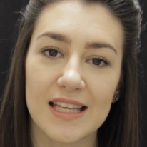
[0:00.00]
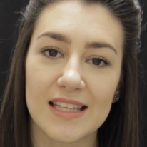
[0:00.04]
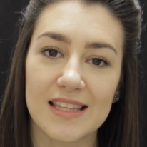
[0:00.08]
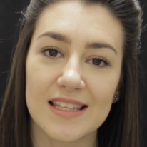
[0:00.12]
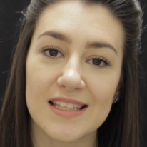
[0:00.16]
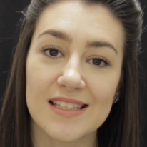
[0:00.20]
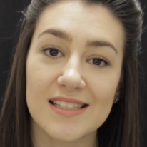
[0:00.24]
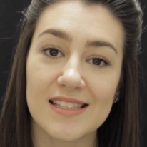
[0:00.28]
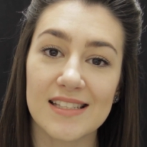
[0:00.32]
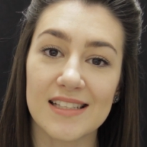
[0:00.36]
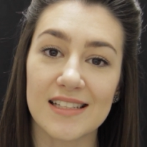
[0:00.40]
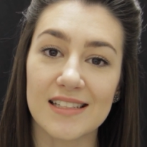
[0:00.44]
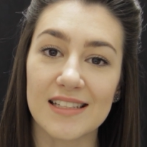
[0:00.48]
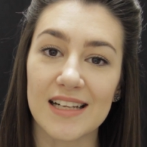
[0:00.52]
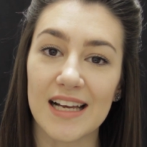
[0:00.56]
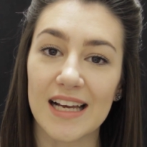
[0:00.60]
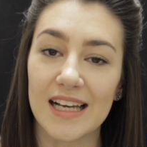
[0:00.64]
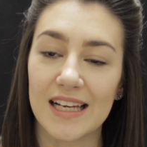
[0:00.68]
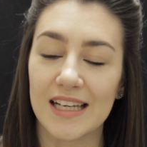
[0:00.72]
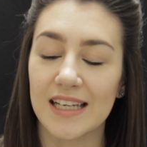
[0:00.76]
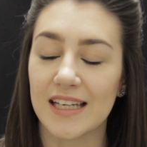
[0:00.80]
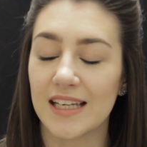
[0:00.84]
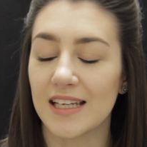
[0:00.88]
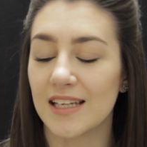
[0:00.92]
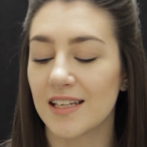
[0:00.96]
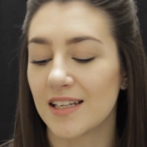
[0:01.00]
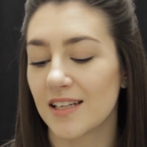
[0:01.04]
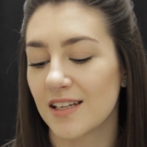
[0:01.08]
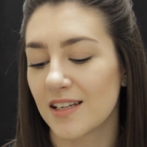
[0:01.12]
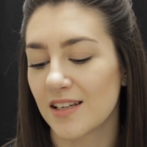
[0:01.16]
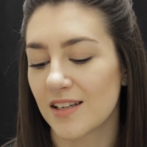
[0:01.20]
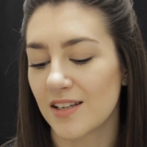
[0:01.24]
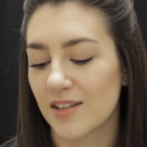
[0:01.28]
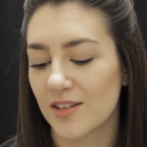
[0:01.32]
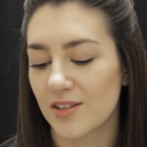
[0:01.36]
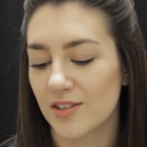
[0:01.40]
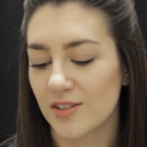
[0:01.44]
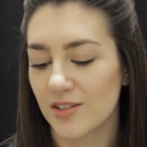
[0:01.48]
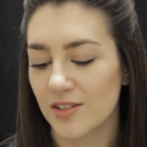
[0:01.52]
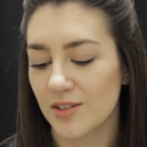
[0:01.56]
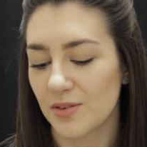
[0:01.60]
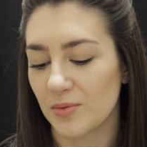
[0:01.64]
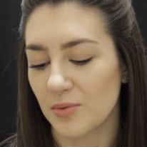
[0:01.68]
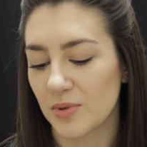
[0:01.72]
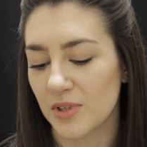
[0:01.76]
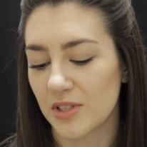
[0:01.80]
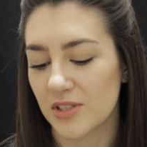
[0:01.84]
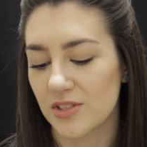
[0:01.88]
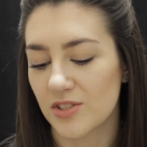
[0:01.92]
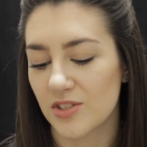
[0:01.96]
And this little guy,
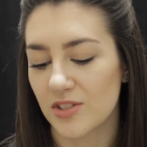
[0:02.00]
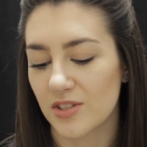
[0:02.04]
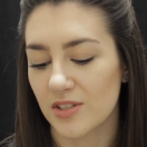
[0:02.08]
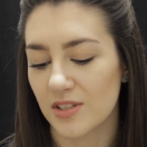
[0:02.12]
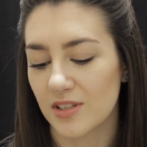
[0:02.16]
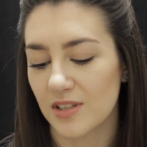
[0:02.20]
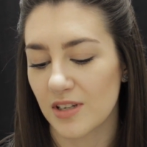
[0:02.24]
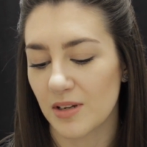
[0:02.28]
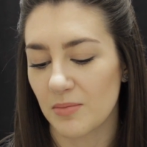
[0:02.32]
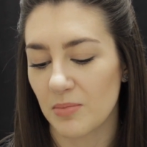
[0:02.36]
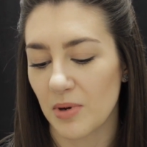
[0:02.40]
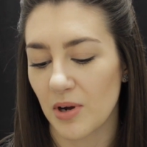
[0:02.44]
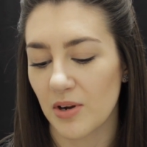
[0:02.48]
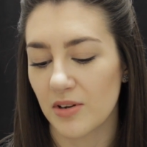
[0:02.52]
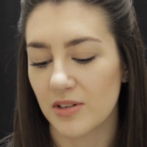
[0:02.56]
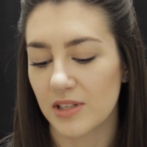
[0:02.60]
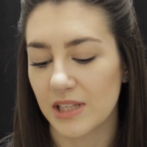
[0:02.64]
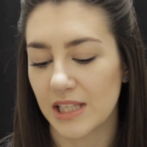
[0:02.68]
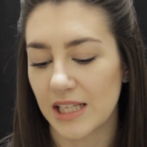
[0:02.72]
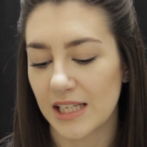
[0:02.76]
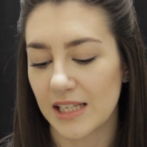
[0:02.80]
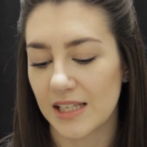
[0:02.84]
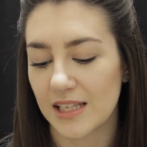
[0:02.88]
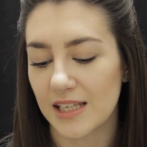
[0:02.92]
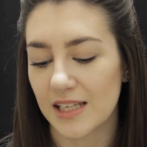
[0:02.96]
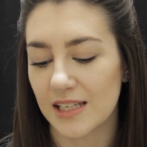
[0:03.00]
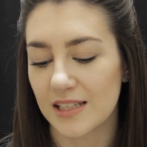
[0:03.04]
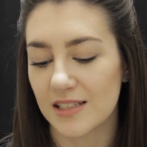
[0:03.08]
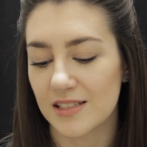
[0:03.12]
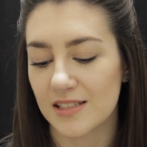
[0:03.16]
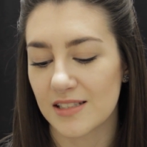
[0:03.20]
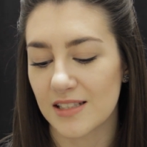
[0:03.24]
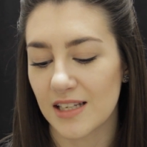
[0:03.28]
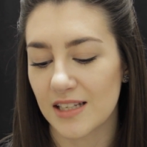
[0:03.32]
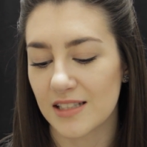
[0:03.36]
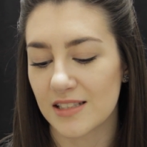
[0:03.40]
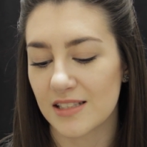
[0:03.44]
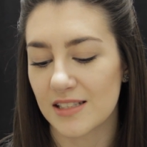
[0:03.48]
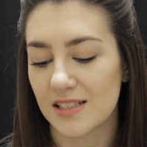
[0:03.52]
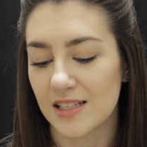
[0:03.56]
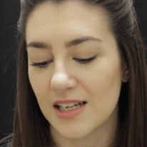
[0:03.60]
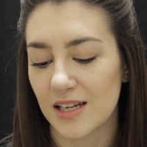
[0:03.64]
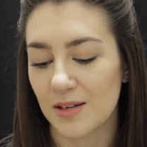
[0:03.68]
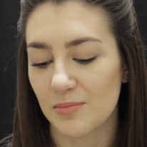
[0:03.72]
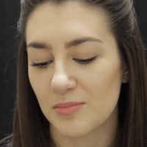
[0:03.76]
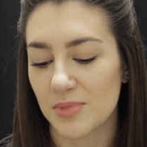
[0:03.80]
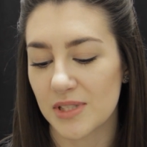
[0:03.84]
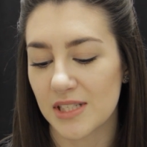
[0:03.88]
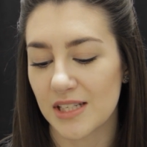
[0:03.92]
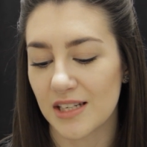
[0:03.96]
which apparently kills
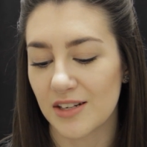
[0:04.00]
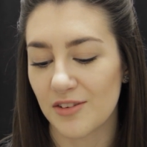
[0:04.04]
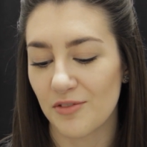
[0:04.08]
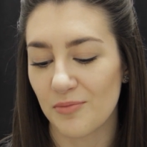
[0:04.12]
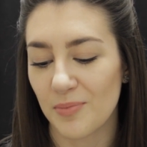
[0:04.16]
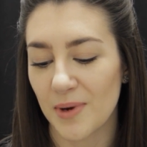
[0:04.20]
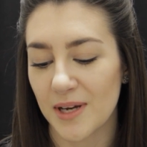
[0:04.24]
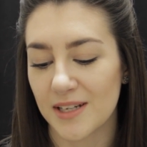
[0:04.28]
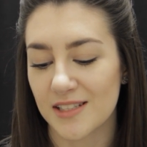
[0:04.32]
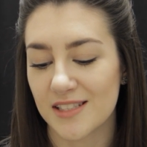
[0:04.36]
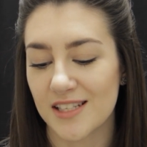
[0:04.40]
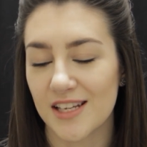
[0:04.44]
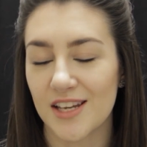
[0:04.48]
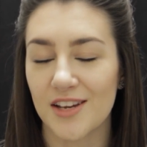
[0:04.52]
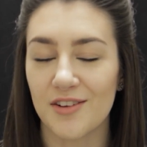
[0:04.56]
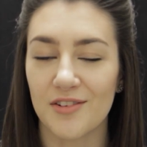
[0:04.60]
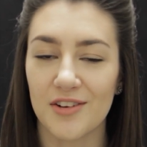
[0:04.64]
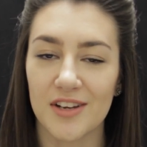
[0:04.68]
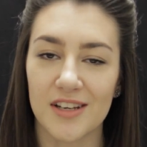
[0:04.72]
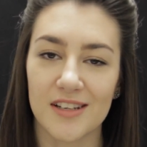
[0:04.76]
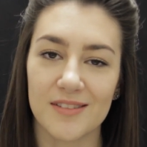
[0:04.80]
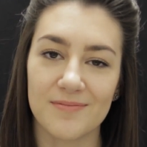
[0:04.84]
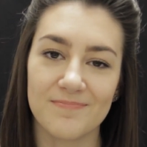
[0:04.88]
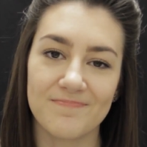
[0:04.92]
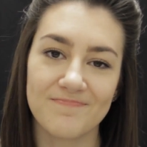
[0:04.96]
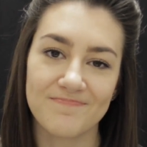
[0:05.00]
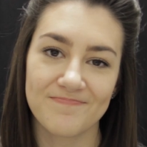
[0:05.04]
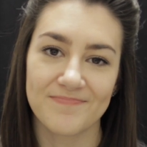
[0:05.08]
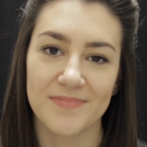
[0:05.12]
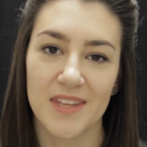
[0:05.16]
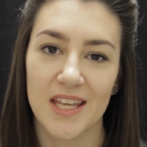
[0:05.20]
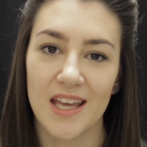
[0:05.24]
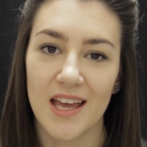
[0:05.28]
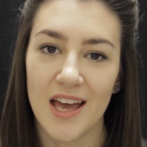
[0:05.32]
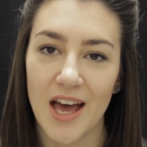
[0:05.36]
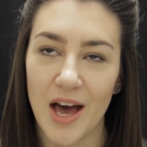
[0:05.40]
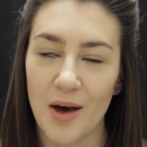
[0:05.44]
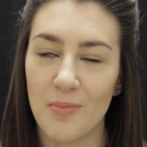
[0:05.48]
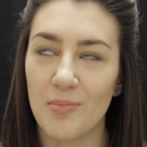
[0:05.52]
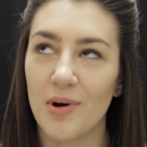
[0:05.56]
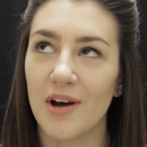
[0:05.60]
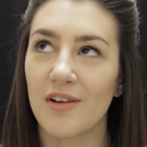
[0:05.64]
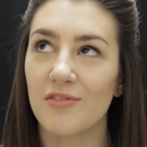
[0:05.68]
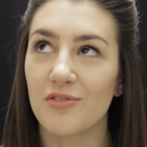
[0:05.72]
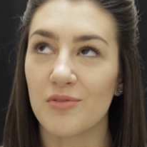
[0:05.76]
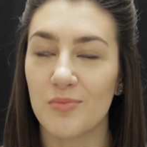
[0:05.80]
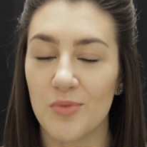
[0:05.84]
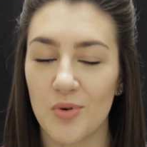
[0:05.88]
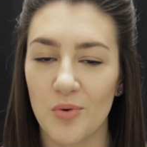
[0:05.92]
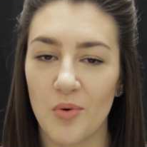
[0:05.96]
99% of bacteria,
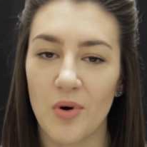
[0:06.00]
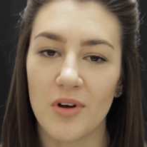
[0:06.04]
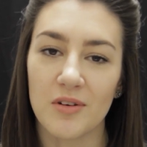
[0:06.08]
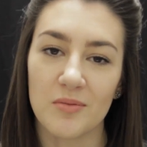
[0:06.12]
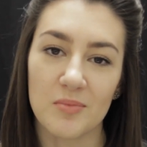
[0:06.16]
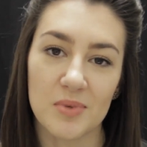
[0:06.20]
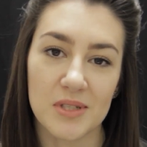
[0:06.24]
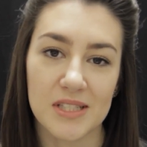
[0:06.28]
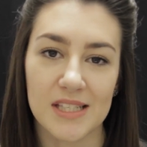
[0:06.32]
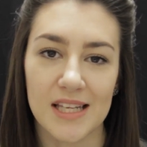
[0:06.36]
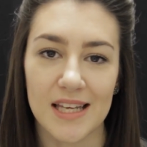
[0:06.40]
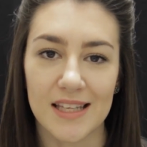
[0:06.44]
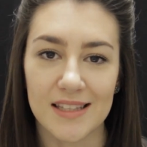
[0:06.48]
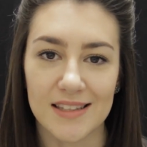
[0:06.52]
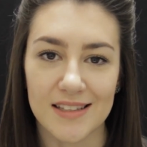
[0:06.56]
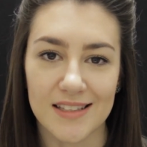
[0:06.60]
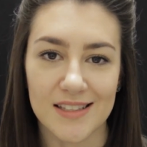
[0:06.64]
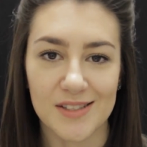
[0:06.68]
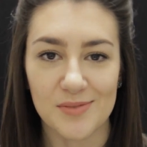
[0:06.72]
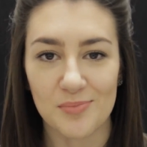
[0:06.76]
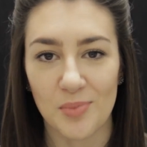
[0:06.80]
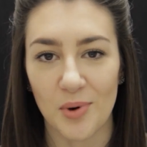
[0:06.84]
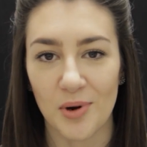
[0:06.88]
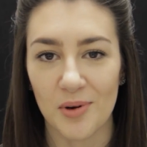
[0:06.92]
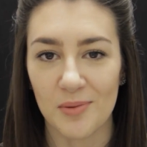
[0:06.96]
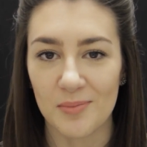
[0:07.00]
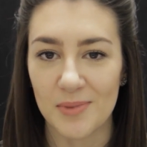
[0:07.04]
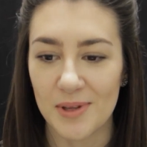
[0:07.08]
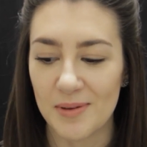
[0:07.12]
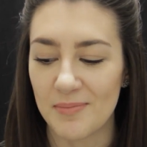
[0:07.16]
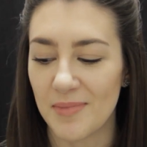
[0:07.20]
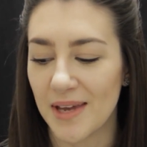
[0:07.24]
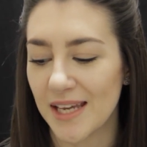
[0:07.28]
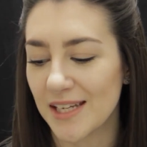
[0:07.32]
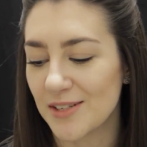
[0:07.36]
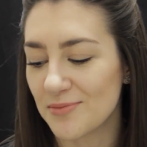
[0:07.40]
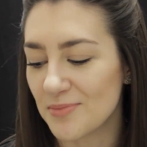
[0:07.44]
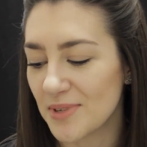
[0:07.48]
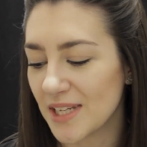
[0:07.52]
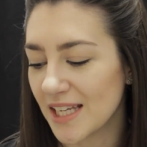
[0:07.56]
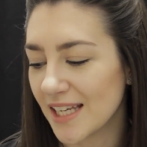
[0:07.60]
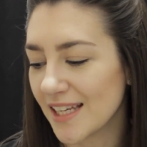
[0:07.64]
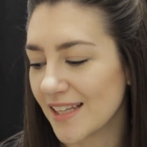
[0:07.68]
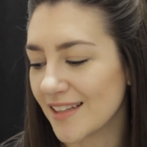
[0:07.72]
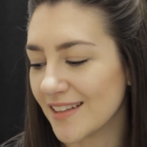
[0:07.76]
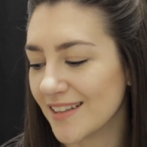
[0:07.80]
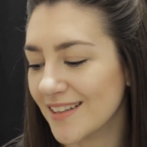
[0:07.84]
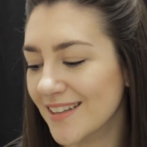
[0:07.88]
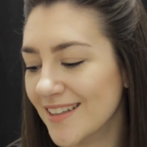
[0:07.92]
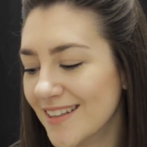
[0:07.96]
apart from the 1% that's probably made me
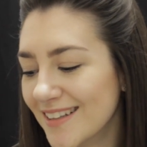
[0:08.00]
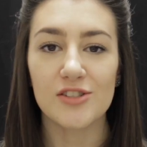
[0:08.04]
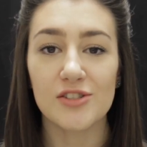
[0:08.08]
ill.